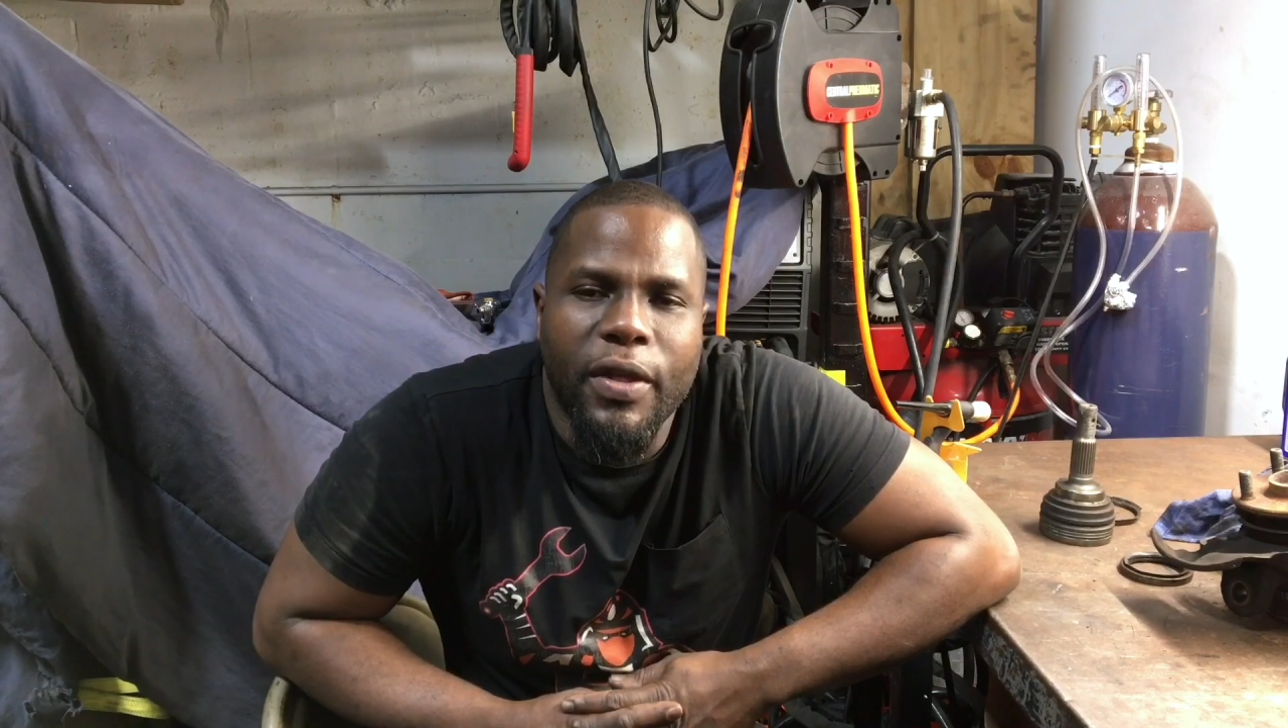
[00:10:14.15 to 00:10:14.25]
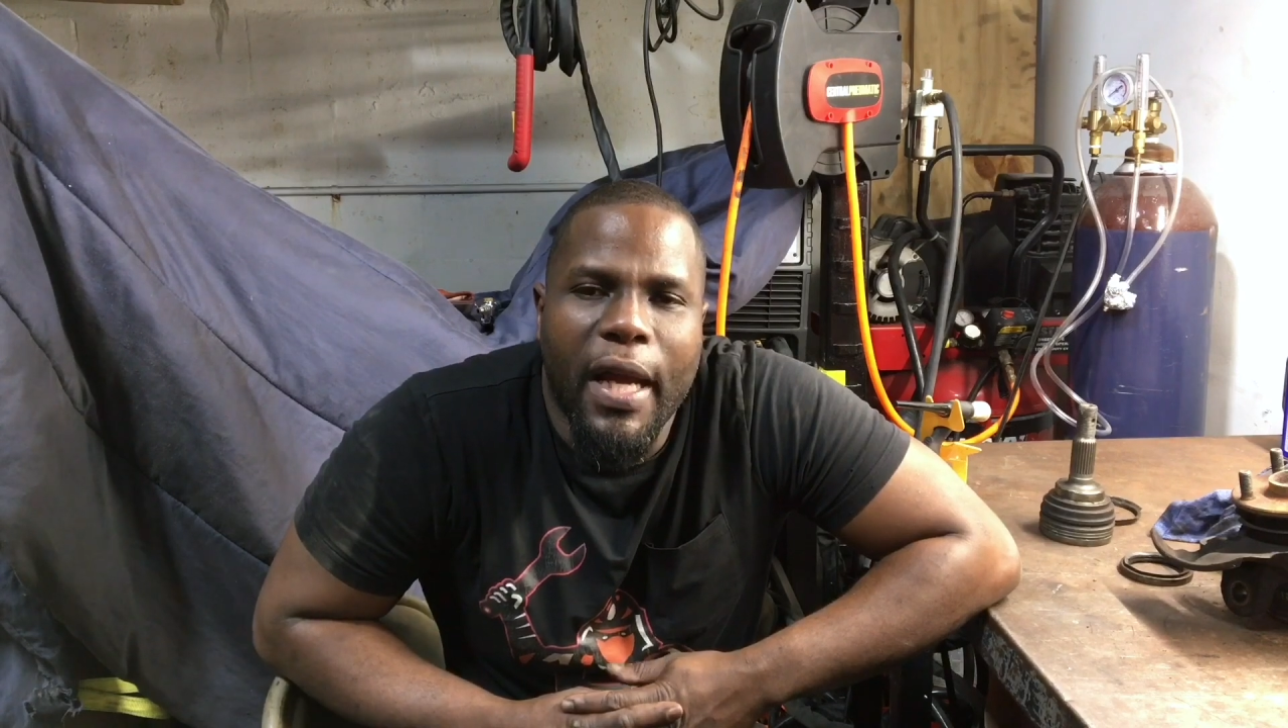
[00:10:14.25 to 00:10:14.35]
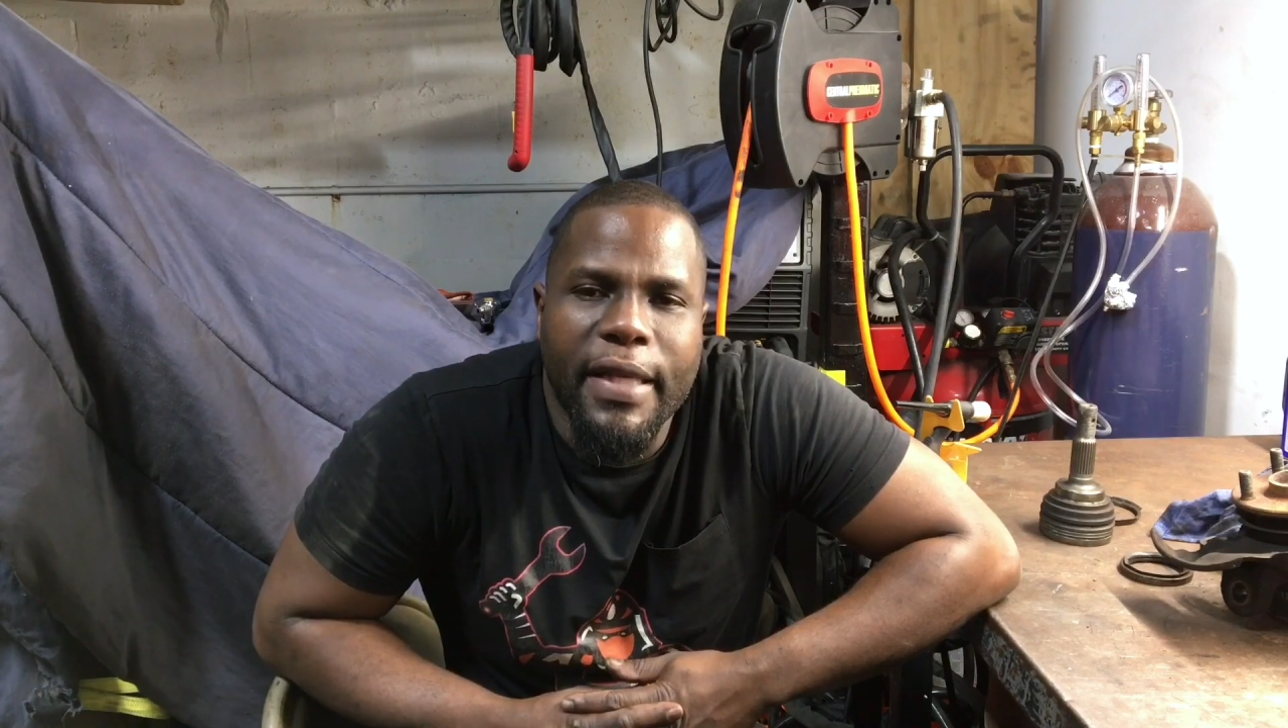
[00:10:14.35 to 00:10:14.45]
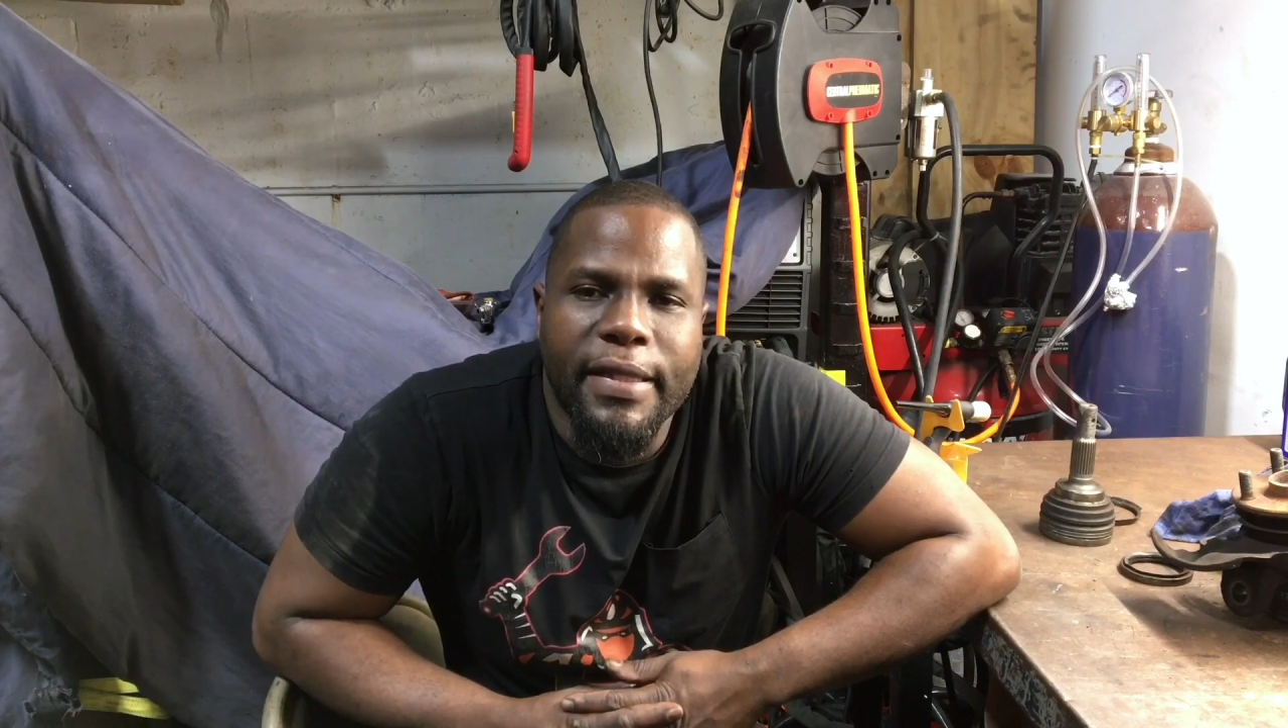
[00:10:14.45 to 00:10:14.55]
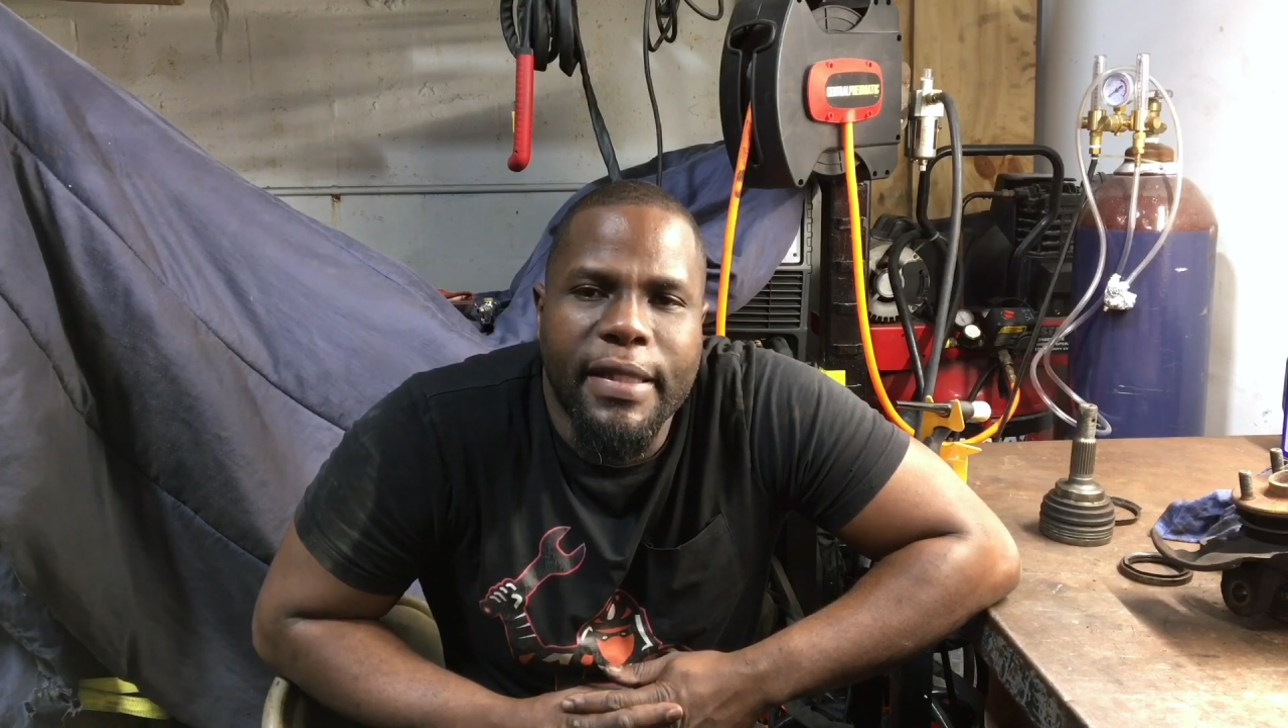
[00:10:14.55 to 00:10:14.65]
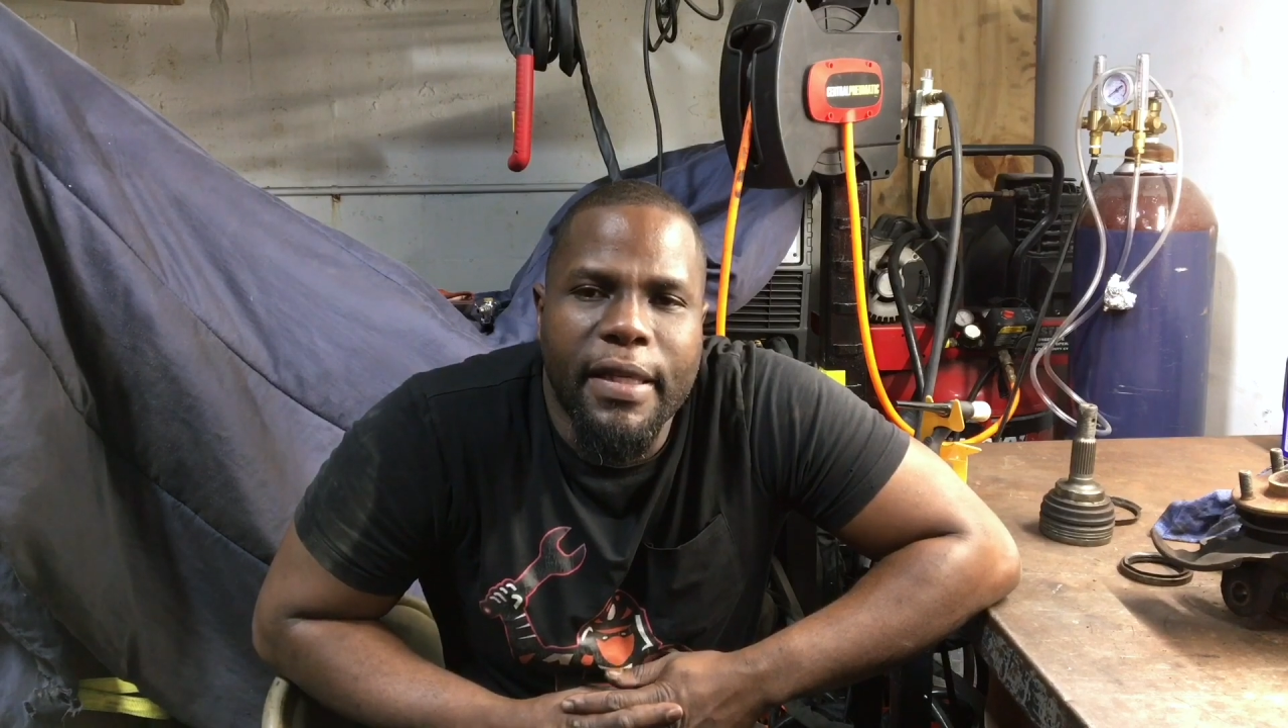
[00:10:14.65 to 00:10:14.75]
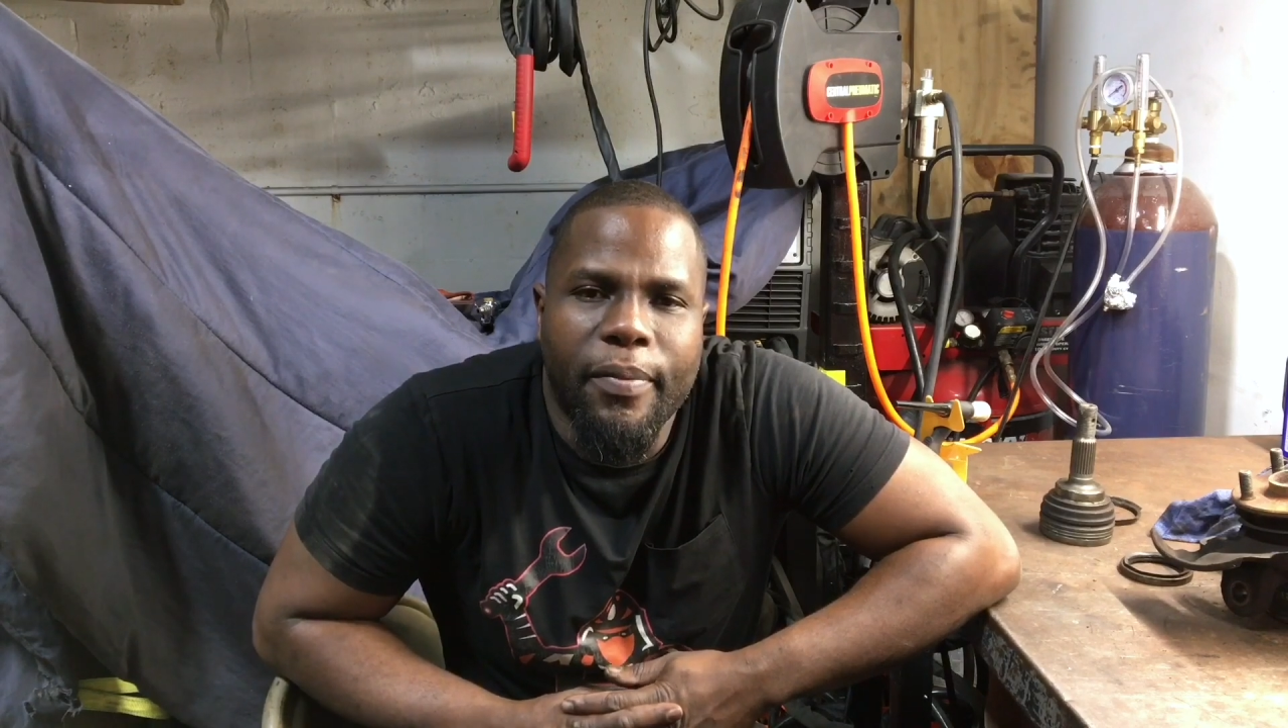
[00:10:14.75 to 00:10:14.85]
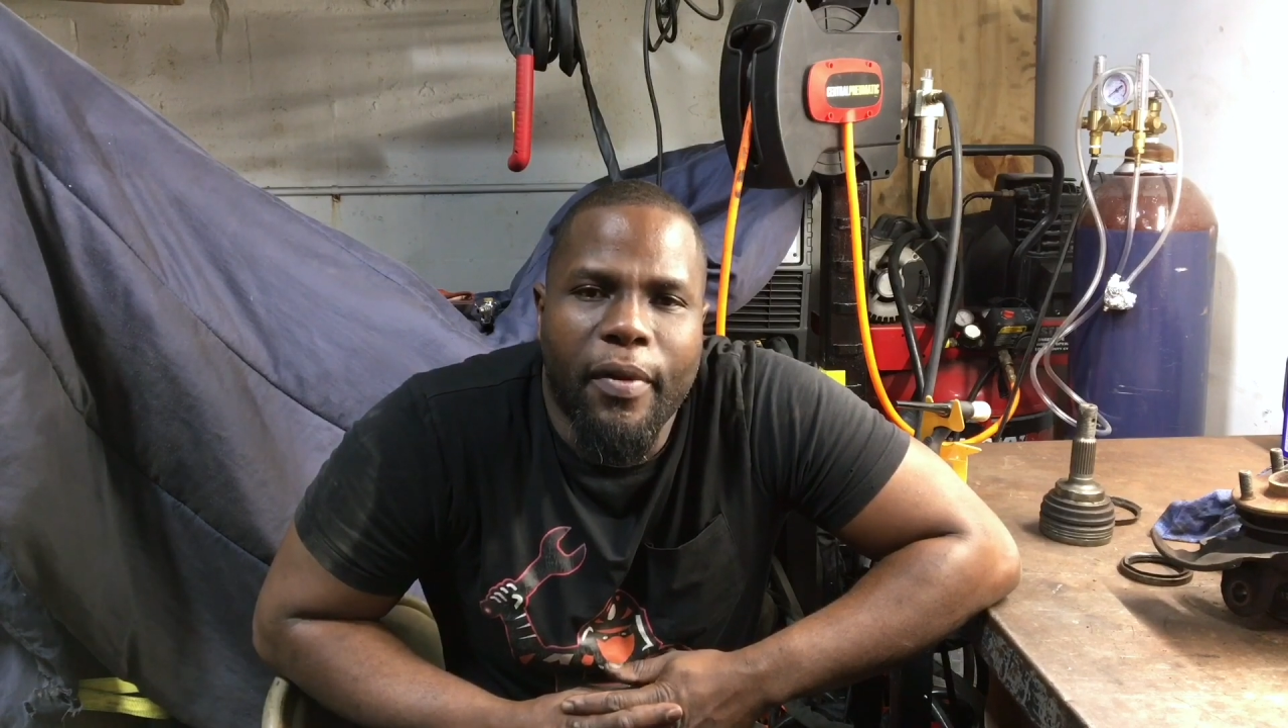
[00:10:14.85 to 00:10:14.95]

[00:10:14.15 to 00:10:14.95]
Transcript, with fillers: guys see the